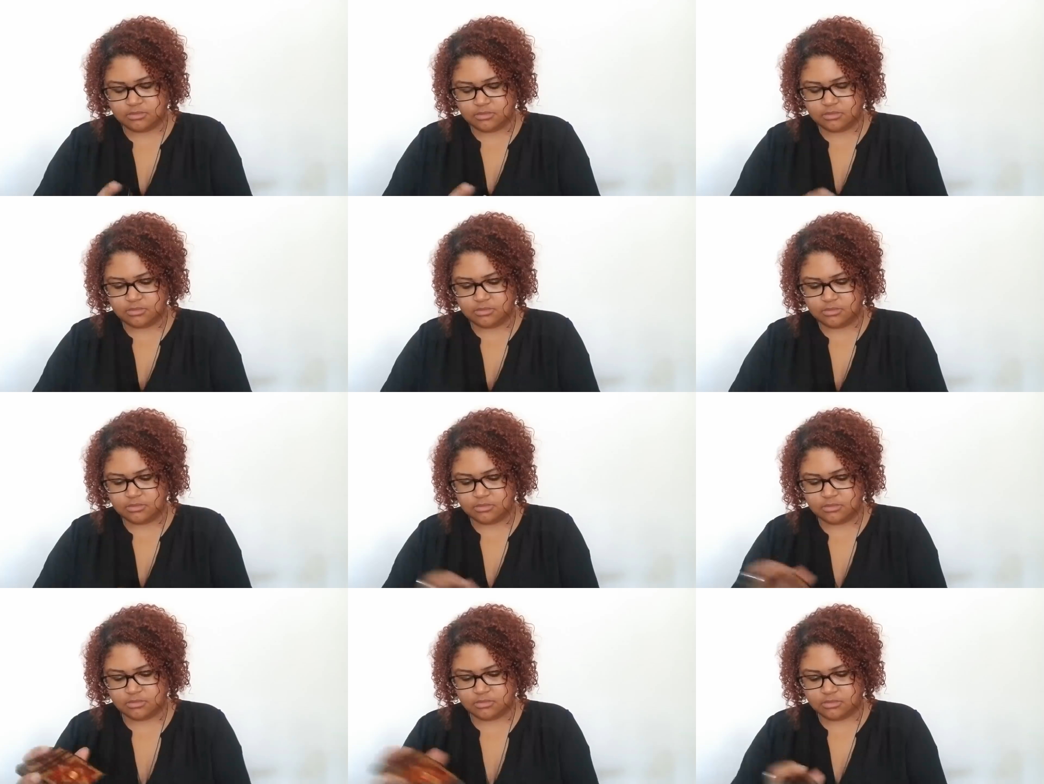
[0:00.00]

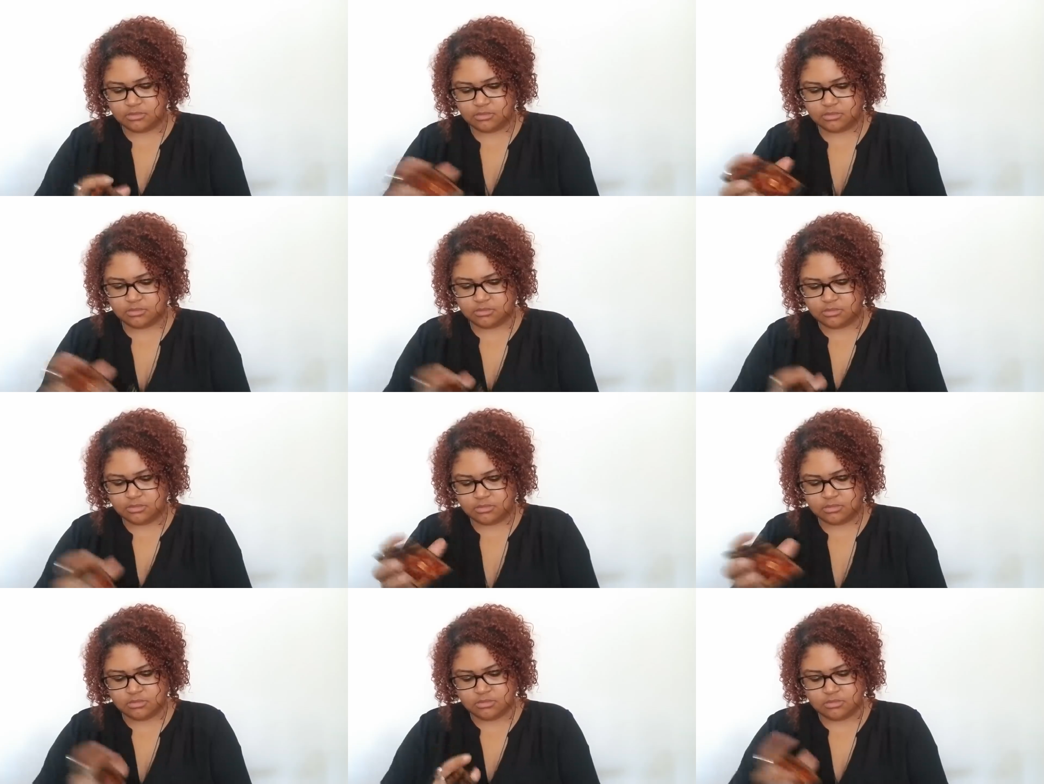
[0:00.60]

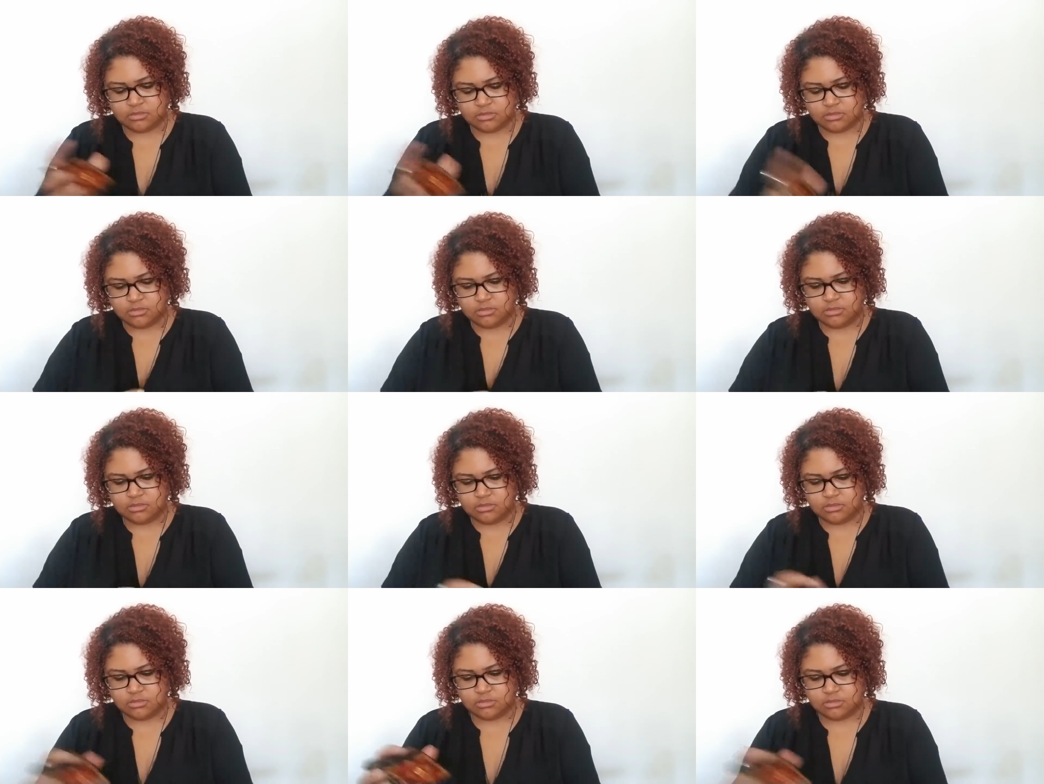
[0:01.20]

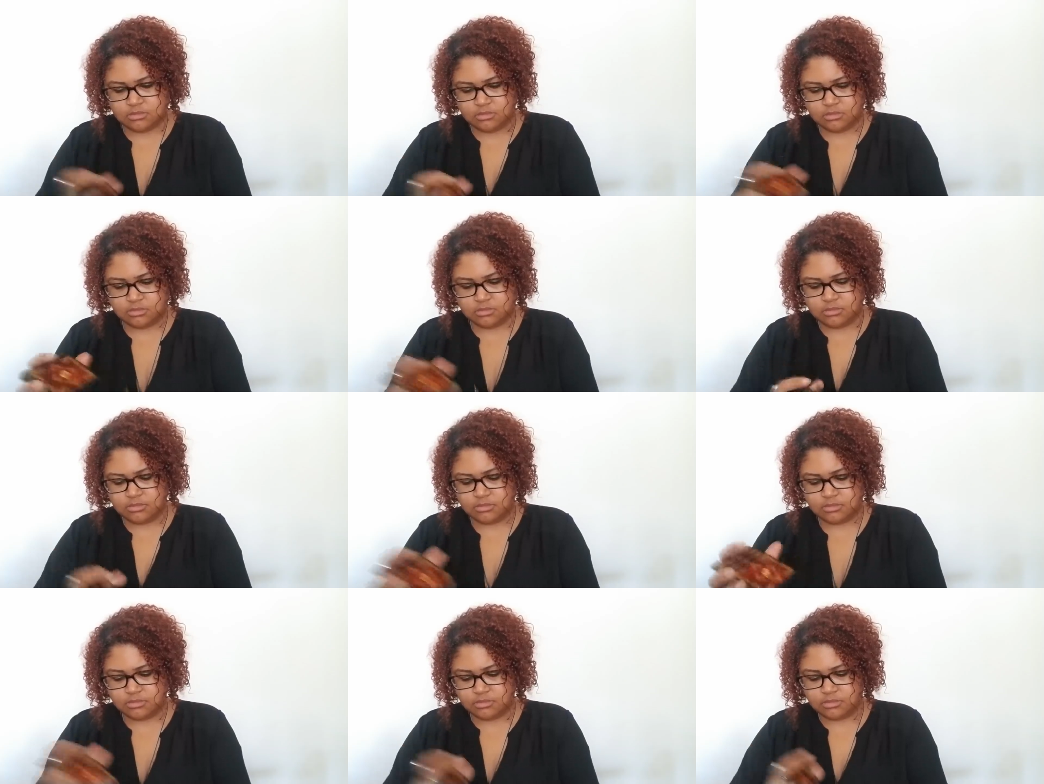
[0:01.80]

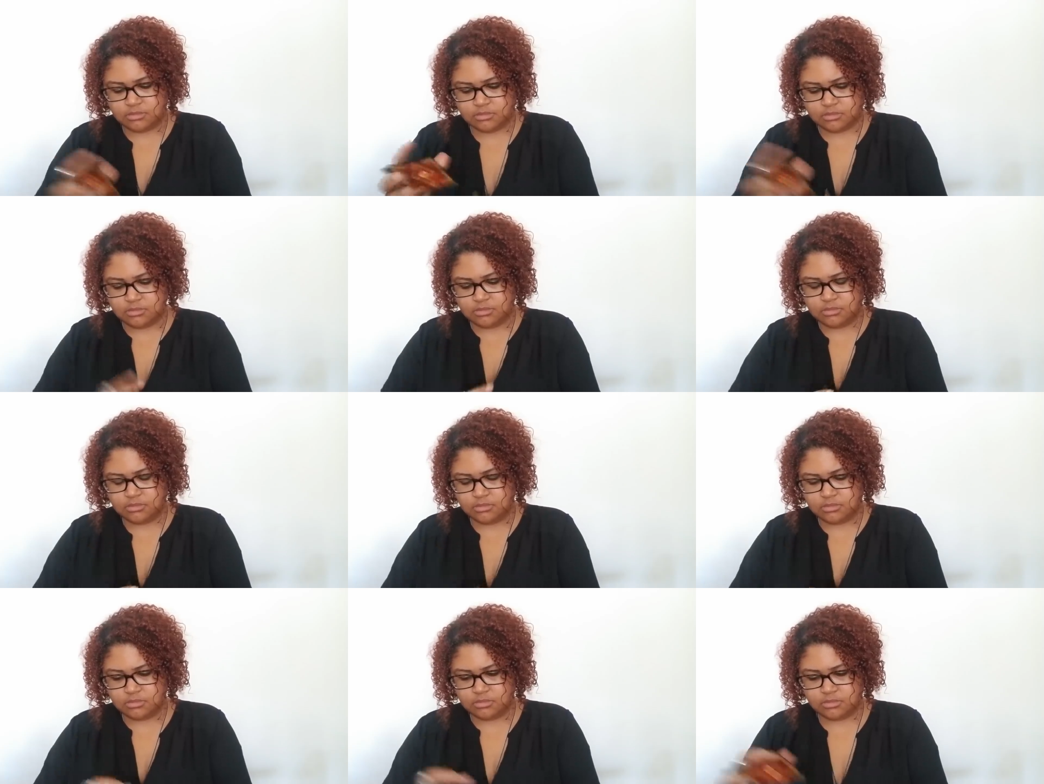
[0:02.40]

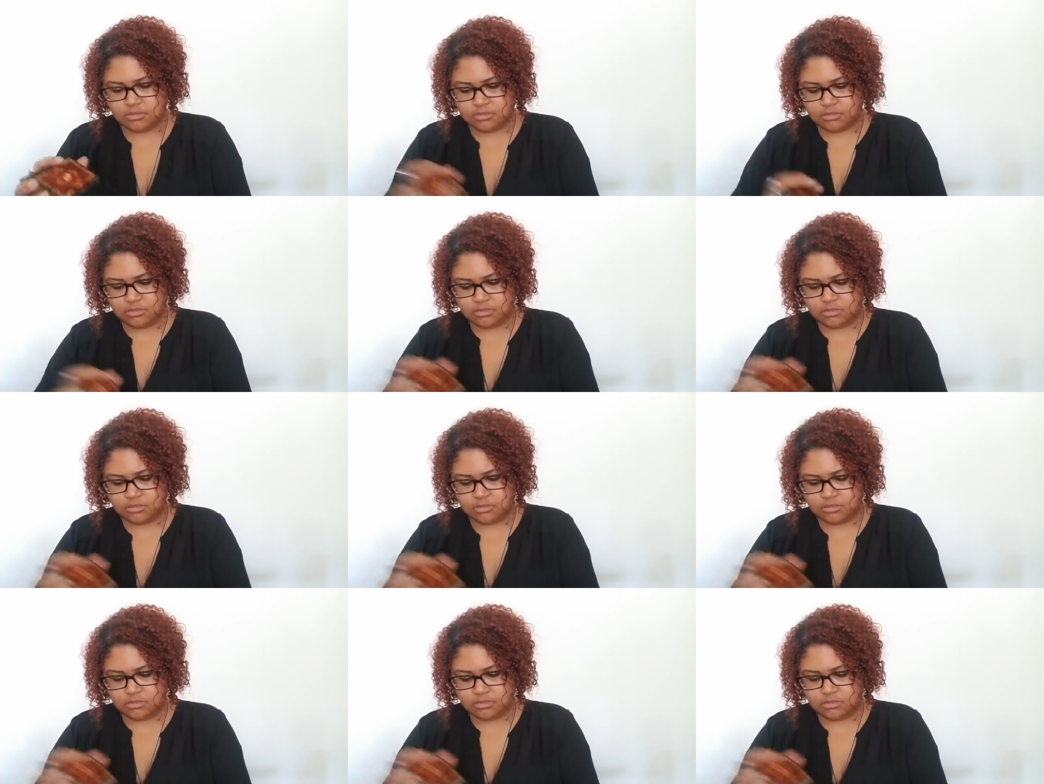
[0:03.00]
Nothing is said.